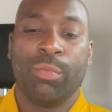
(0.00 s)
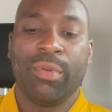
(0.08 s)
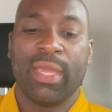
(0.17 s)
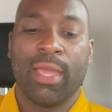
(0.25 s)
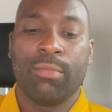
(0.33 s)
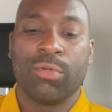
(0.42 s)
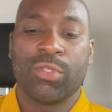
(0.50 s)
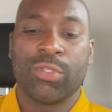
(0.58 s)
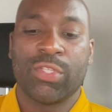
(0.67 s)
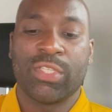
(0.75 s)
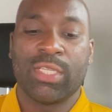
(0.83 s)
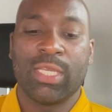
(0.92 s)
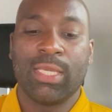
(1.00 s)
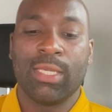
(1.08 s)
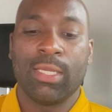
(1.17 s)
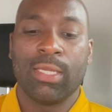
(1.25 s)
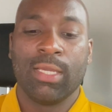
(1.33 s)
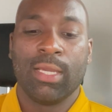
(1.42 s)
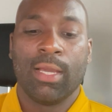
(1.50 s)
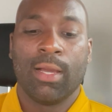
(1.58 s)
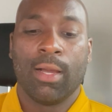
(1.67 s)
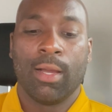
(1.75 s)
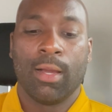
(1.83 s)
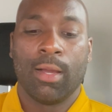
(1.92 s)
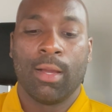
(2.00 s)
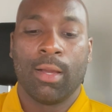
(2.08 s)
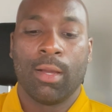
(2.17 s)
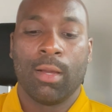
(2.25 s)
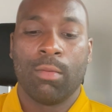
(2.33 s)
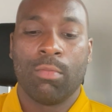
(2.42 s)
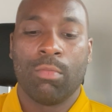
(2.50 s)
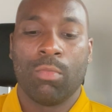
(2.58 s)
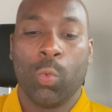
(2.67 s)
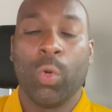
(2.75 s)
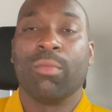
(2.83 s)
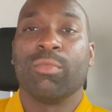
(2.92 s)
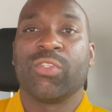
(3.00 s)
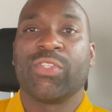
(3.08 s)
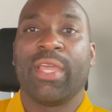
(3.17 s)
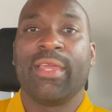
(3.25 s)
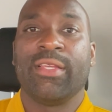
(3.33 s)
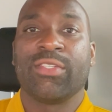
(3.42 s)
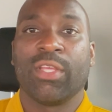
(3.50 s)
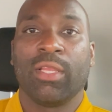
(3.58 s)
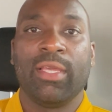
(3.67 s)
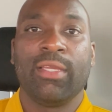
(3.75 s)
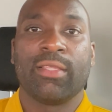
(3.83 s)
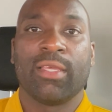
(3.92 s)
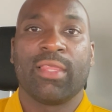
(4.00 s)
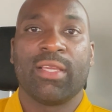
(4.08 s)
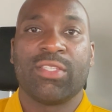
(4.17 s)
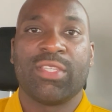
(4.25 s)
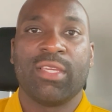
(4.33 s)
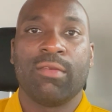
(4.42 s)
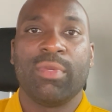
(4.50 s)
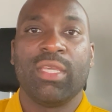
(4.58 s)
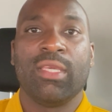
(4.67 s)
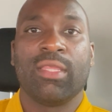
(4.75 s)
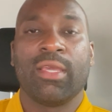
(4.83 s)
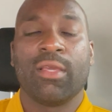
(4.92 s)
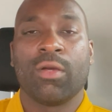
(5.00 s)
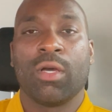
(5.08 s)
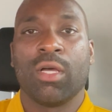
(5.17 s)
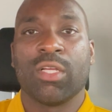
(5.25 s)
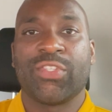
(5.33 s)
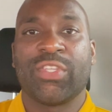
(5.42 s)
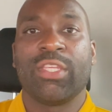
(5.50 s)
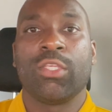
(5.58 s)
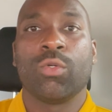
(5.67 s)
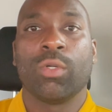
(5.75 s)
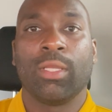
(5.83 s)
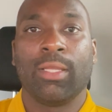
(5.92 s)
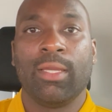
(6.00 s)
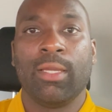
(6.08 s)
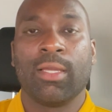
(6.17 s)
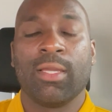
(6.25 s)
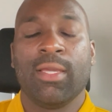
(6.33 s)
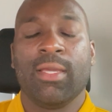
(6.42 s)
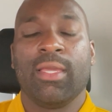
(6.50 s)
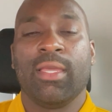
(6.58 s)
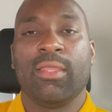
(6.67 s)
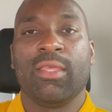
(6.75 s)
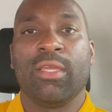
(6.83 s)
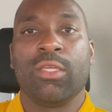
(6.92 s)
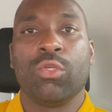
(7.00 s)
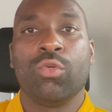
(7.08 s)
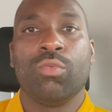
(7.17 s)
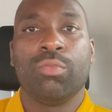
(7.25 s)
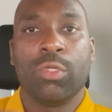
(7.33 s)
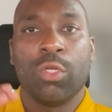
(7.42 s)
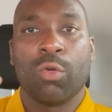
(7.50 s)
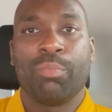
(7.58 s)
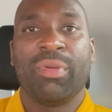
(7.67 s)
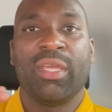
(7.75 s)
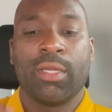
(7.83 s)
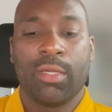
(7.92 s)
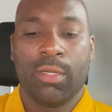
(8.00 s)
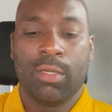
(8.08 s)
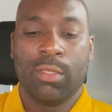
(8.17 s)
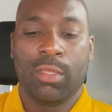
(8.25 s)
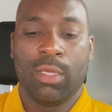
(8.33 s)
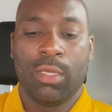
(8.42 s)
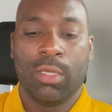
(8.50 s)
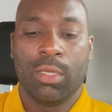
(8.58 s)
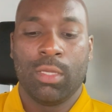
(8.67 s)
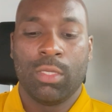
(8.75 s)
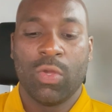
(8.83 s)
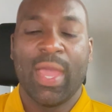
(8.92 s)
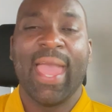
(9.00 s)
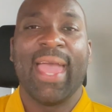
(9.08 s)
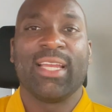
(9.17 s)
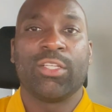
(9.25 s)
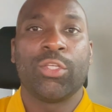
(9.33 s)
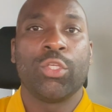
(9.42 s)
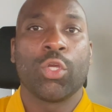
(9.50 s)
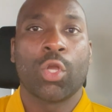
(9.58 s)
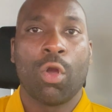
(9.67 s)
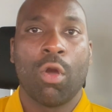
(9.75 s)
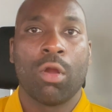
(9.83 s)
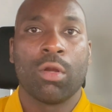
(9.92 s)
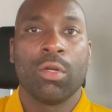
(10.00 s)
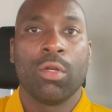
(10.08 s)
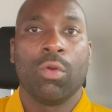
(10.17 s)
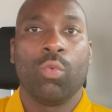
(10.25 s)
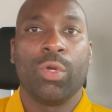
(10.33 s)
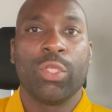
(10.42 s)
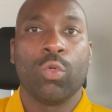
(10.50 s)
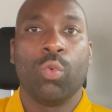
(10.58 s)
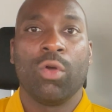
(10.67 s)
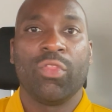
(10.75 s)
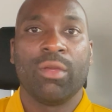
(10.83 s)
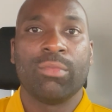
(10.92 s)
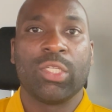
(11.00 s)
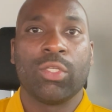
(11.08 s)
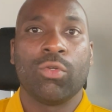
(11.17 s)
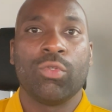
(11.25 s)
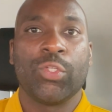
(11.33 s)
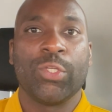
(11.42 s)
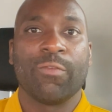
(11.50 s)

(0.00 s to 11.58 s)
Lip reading: be able to see what Mercedes, the link that they sent me. They'll send you a link, and then you pick you add it to your cart what you want them to do to your